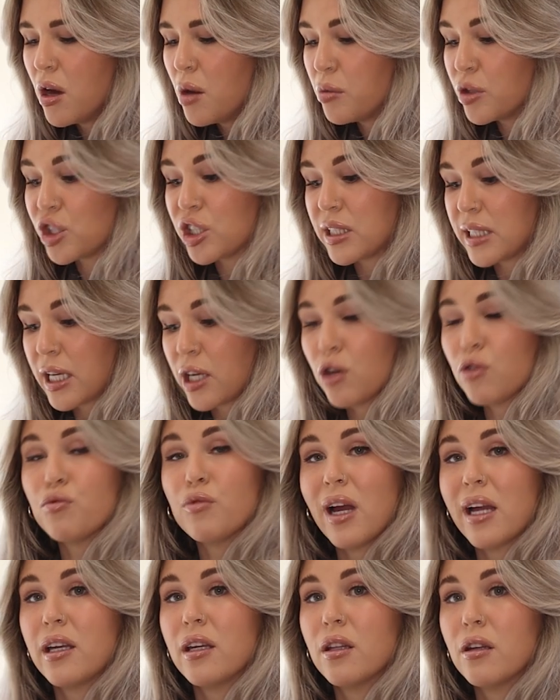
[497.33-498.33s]
but just like a
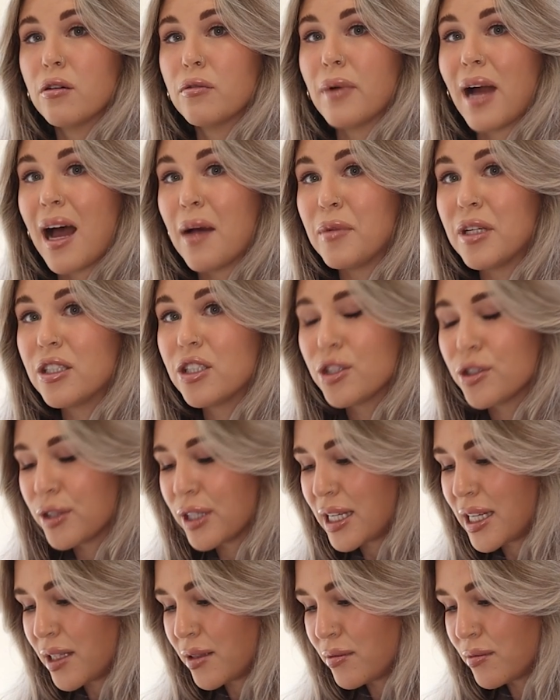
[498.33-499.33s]
regular rabbit
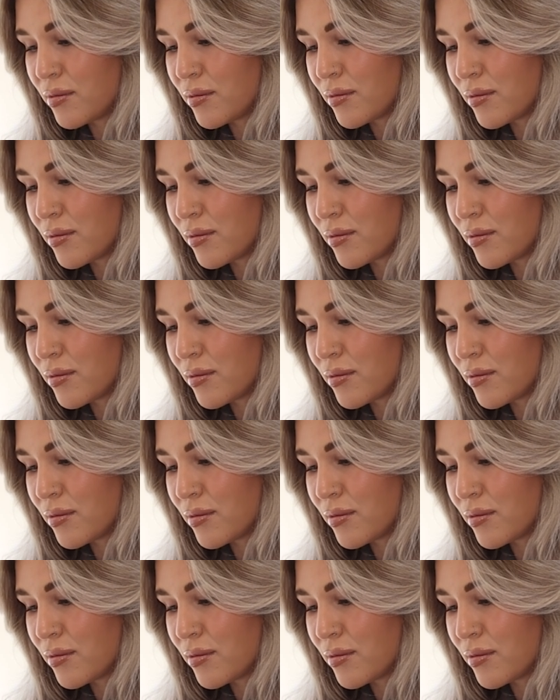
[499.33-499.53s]
treat.